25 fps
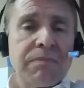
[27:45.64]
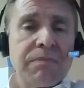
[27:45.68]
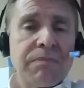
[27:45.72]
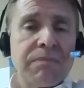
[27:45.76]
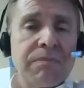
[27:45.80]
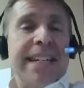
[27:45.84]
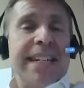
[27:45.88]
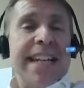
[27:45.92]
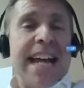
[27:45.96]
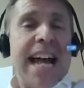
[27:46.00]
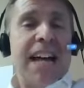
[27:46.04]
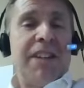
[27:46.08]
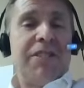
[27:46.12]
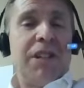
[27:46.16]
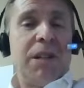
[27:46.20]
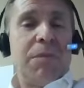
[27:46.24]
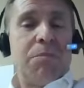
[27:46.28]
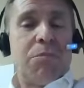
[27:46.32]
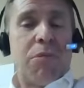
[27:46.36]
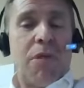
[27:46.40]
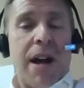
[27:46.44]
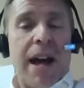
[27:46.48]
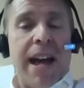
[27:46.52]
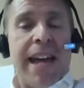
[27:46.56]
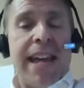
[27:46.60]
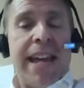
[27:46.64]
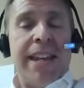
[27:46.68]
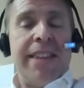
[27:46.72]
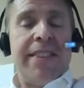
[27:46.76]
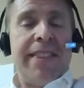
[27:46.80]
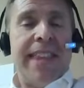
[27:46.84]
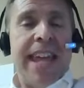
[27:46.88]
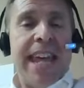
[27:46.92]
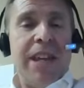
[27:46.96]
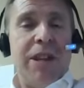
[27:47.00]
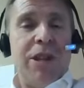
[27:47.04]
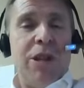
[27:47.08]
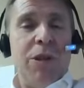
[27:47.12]
Fantastic, Bryan.
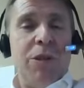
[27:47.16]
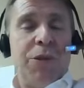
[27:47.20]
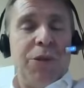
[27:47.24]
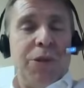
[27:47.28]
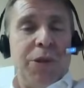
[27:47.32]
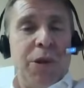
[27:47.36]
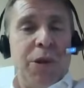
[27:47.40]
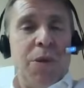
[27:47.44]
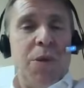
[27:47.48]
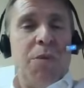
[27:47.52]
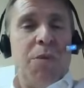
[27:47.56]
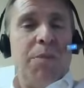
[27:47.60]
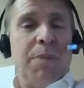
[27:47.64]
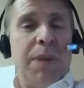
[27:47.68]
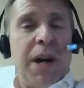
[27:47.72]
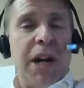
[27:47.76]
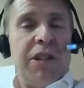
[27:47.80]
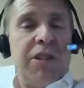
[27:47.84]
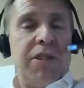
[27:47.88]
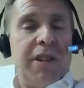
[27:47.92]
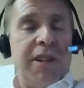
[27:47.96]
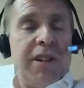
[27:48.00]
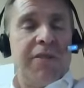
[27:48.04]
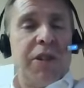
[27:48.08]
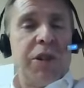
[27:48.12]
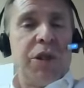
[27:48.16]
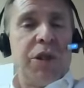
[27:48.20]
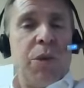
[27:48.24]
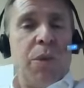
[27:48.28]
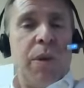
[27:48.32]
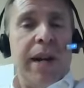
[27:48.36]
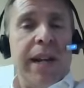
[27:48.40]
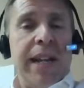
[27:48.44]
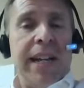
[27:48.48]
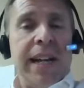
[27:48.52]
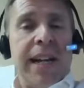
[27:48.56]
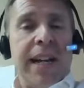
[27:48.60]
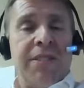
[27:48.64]
Thank you so much for
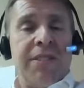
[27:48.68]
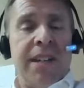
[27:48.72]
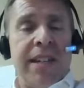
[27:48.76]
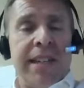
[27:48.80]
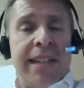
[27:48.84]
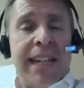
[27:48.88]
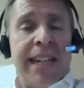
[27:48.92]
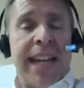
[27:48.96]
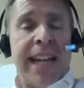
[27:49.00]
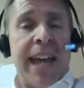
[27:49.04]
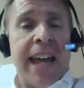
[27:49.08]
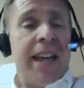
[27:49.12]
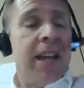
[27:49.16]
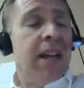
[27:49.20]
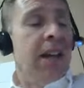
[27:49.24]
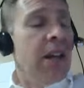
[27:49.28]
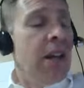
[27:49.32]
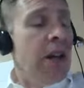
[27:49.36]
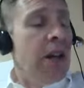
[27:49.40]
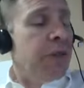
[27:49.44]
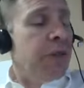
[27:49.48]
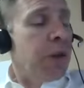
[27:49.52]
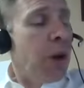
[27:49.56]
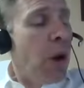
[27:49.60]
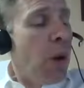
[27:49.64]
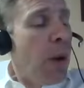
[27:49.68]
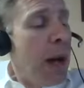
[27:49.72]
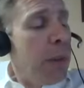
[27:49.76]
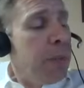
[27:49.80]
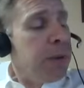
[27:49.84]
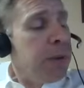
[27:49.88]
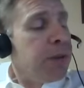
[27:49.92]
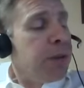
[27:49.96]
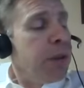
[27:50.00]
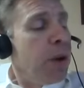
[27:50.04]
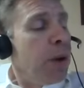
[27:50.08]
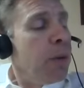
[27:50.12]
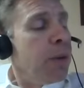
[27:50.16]
joining us today. So,
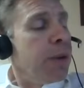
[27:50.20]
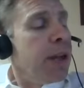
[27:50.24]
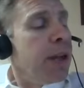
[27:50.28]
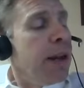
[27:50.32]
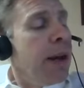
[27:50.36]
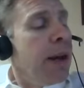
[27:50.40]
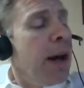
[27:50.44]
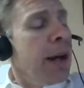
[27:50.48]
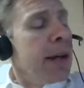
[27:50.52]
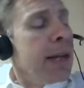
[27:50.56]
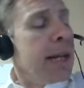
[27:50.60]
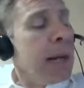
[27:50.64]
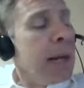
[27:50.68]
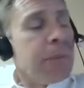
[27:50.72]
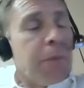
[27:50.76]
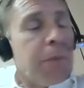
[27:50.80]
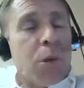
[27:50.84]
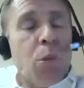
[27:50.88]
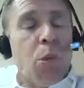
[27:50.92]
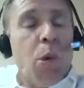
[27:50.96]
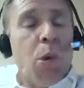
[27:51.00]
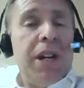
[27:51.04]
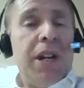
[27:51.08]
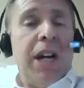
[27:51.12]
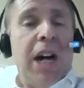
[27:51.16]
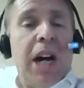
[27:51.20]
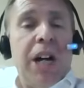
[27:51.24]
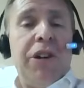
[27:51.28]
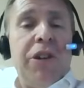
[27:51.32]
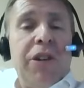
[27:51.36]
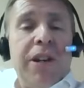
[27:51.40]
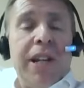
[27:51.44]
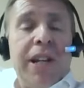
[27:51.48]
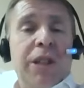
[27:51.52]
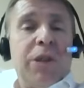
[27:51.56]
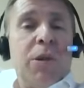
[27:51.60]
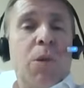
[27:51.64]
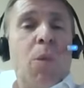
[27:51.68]
episode number
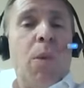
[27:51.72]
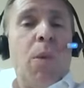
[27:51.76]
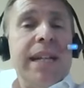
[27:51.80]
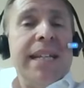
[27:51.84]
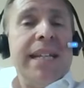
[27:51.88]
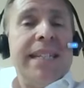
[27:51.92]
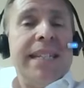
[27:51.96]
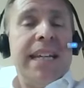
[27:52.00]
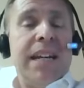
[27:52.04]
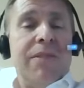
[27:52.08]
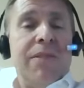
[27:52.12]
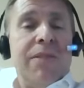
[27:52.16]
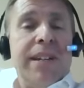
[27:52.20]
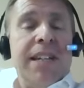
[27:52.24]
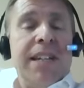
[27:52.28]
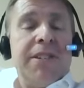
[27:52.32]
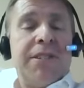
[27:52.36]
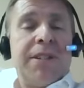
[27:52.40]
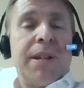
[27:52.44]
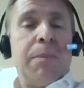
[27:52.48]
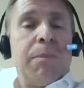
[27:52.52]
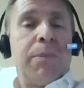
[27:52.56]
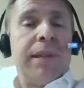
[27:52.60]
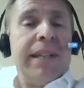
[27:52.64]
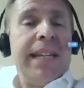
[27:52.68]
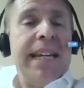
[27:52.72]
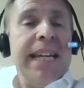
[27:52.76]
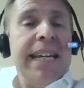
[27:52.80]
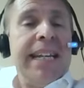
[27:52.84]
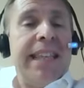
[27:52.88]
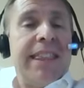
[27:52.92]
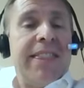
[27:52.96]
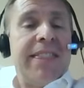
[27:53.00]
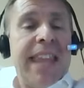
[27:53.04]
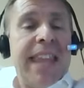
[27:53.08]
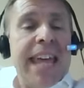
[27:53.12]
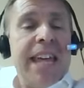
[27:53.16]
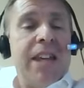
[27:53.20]
127 is complete.
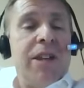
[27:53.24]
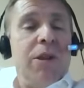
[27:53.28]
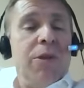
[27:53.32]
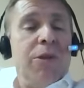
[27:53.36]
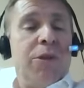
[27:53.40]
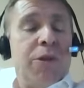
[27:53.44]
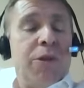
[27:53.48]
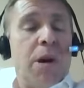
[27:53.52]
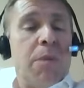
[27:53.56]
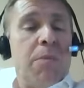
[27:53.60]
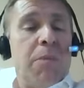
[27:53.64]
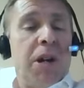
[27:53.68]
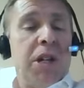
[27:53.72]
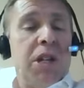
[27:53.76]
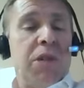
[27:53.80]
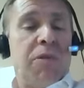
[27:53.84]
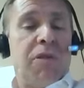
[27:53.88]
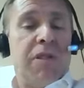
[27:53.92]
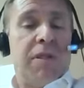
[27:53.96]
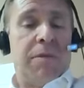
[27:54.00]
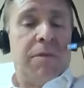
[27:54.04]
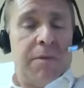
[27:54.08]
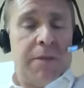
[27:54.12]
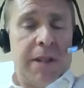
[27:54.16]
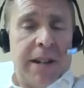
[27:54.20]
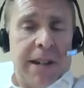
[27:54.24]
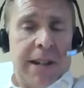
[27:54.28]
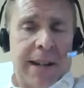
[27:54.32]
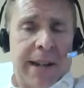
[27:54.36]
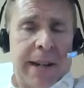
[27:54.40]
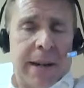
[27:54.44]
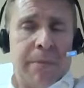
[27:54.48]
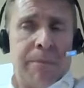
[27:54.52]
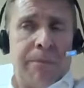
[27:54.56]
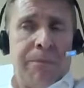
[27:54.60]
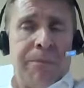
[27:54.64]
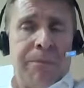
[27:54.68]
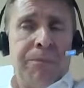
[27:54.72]
Thank you so much for
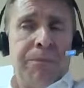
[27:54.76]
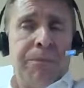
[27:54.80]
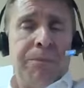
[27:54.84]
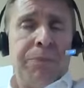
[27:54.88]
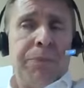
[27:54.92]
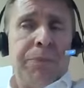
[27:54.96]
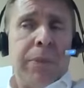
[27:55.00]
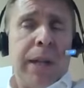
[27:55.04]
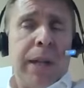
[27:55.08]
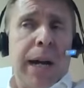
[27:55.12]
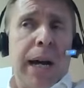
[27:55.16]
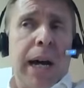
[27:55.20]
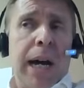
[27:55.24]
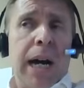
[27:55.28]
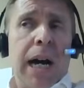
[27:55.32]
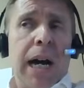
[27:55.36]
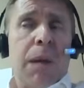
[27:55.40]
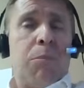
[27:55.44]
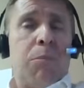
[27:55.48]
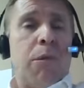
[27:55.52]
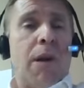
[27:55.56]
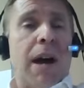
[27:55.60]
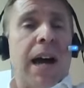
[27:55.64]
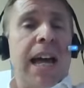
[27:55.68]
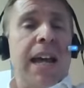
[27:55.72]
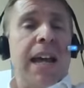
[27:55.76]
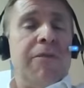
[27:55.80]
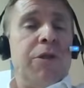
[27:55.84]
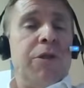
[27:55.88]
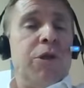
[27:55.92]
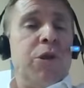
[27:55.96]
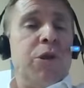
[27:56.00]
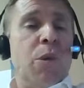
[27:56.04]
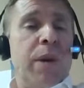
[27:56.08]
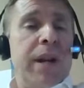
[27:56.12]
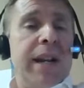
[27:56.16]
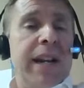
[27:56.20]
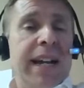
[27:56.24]
Bryan, for
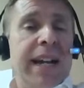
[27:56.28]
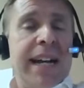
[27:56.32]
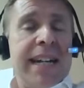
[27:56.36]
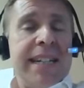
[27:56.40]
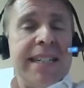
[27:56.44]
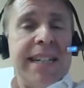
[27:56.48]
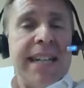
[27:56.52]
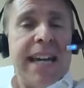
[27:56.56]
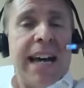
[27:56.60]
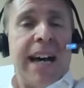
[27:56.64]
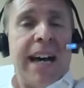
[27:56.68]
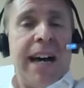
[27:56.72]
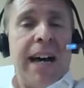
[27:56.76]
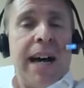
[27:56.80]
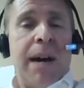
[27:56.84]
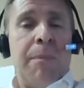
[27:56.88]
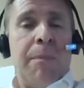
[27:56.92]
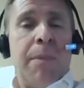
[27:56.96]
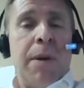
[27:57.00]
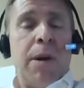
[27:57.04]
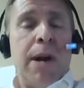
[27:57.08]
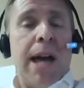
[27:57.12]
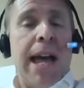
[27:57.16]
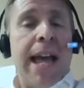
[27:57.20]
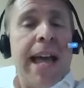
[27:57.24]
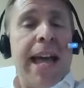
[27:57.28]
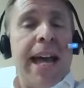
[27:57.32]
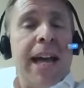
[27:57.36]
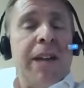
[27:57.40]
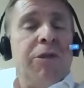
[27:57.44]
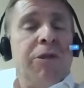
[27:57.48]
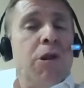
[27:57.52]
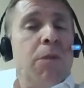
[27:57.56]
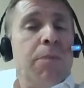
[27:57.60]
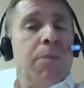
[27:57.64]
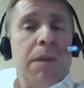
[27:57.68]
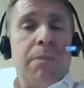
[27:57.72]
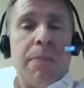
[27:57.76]
joining us. And
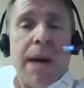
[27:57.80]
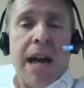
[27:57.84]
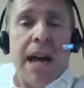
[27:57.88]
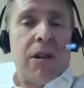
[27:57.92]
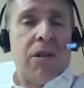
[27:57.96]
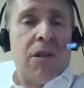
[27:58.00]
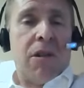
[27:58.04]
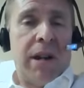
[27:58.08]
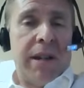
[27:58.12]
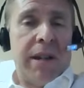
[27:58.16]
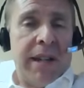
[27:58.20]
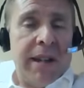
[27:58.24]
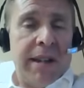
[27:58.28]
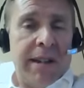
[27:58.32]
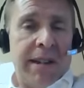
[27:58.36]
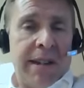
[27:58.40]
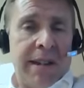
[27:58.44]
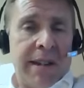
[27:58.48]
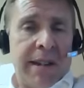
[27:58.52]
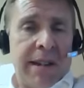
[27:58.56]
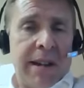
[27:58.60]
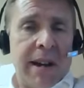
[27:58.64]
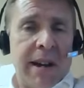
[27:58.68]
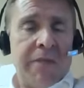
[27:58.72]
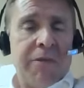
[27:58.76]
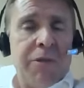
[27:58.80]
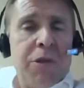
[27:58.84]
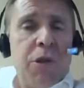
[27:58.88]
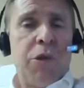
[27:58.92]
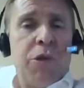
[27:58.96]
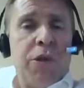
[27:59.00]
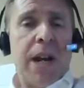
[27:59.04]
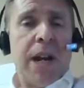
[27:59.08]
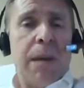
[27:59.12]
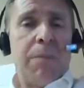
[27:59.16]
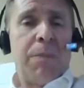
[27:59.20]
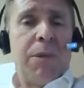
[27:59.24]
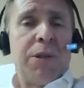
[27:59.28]
you'll be back on in
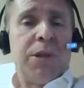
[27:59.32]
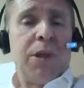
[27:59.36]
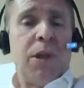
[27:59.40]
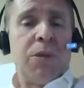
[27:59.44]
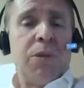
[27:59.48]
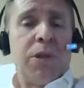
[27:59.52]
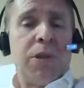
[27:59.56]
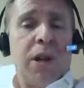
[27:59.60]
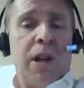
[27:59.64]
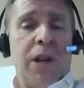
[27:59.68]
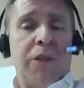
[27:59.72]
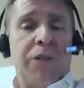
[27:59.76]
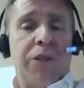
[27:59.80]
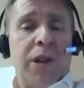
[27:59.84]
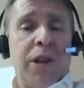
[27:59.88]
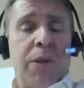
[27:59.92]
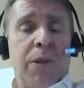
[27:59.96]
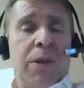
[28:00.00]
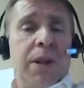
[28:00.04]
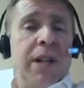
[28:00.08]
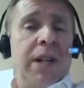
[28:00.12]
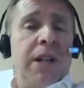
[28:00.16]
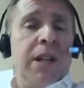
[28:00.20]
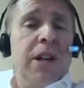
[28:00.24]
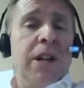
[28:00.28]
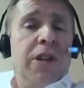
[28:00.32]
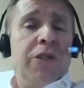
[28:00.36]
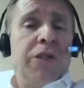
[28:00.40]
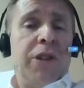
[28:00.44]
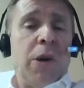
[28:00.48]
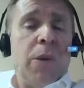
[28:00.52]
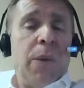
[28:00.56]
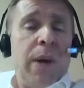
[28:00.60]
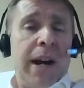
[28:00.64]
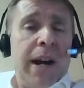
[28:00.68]
future episodes also. So,